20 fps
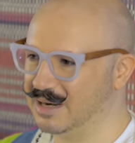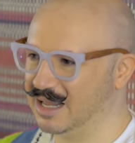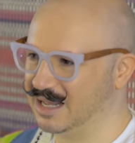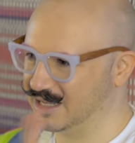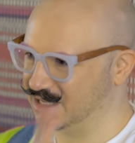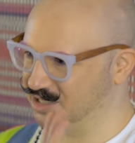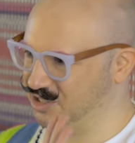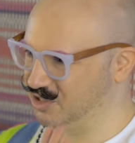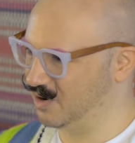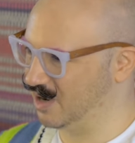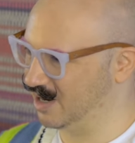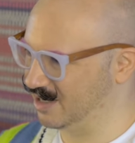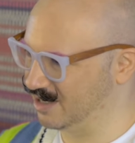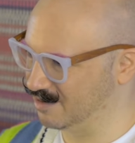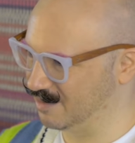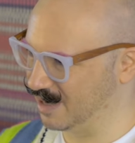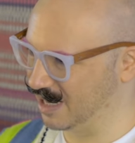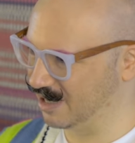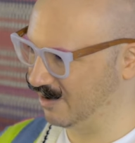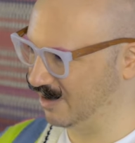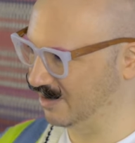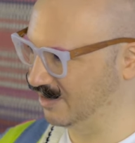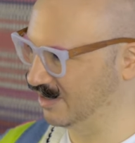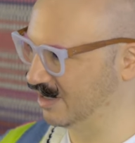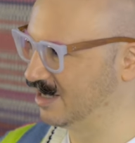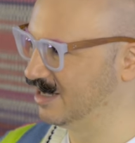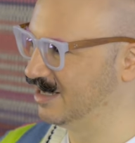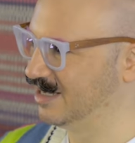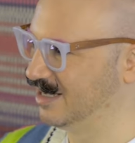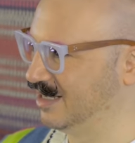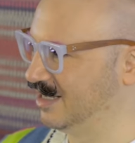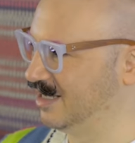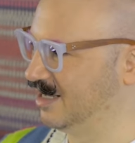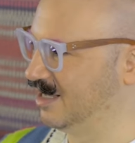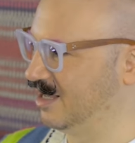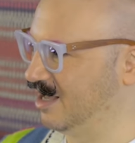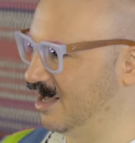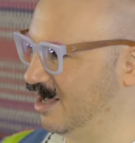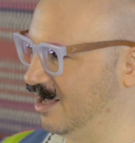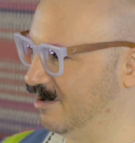black because you hide in the background.
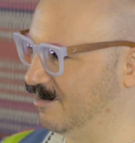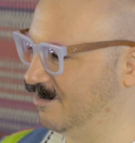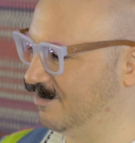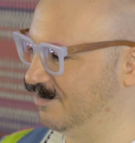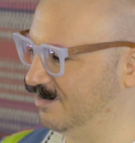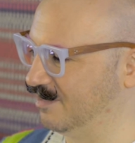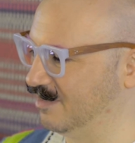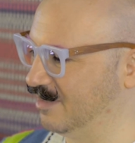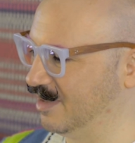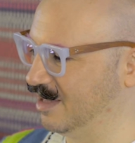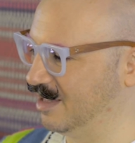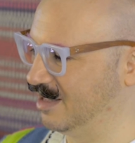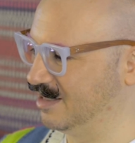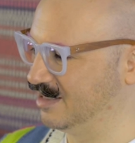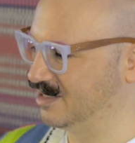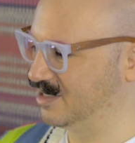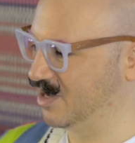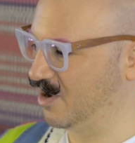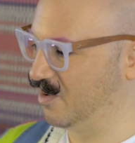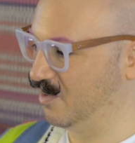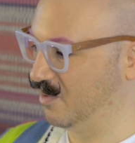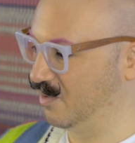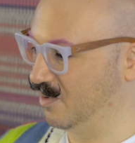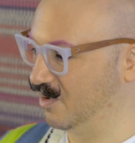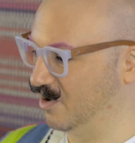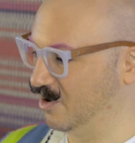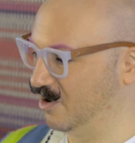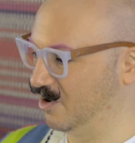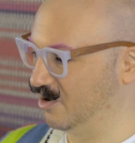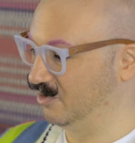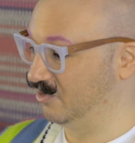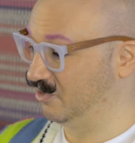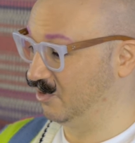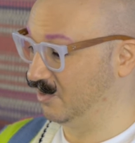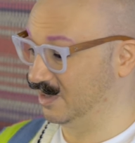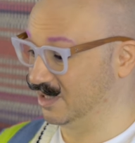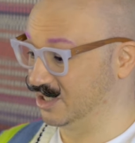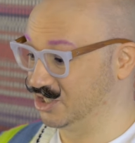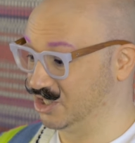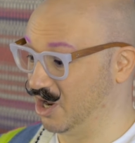Um, so
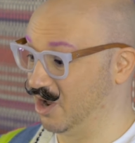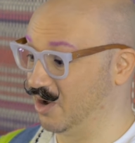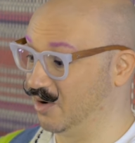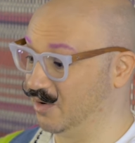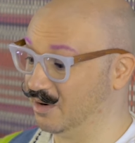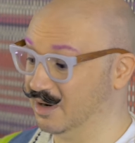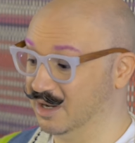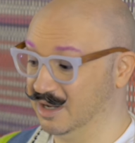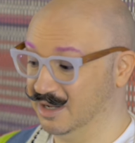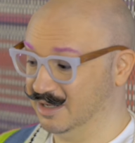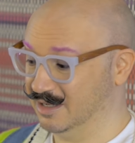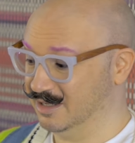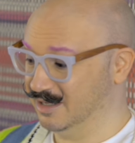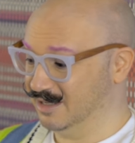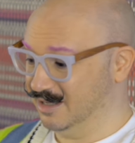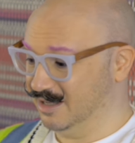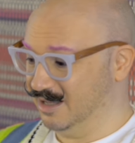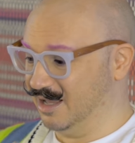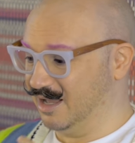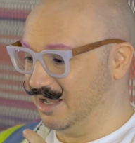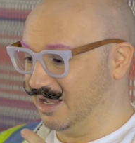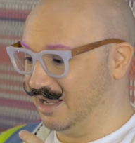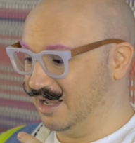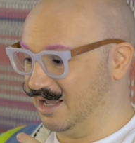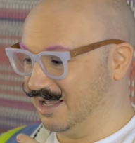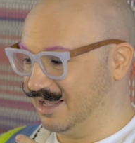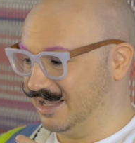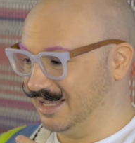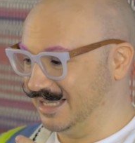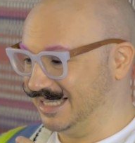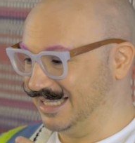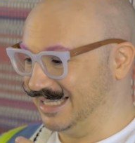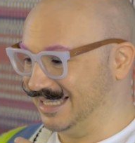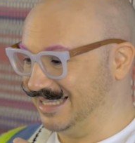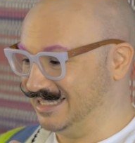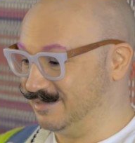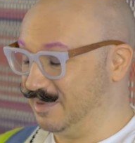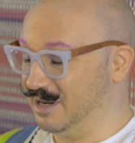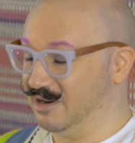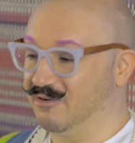doing the show
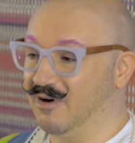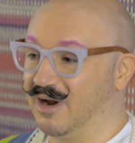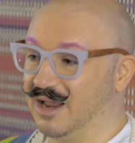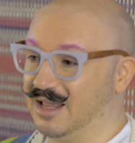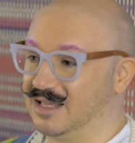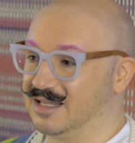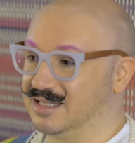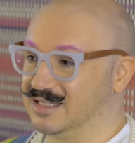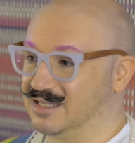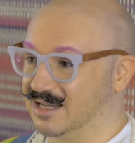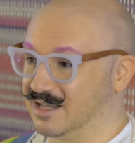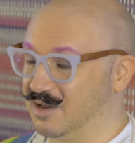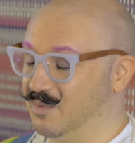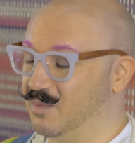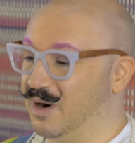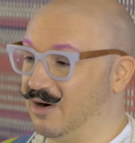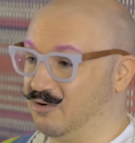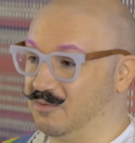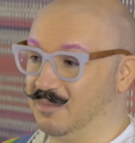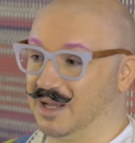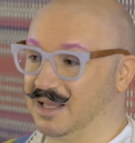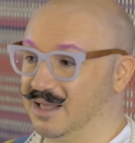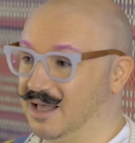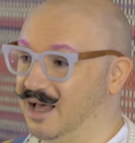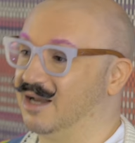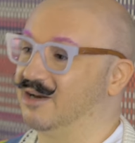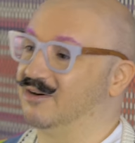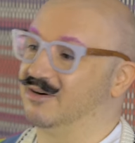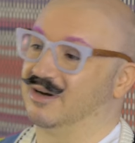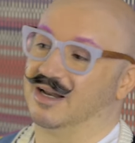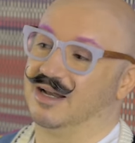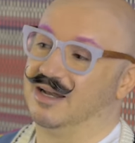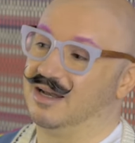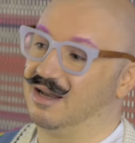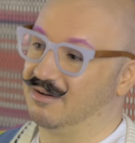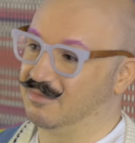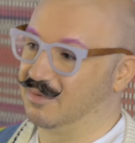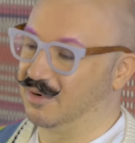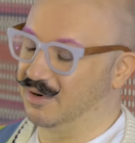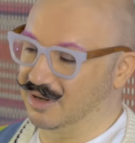has been great because I can wear all my colour, and I
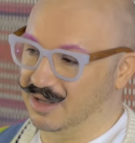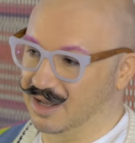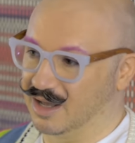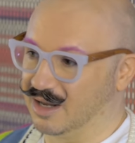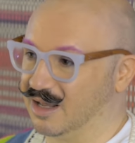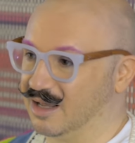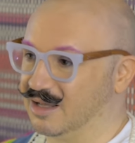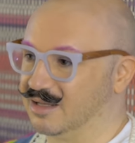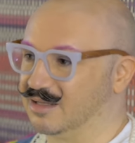love wearing colour.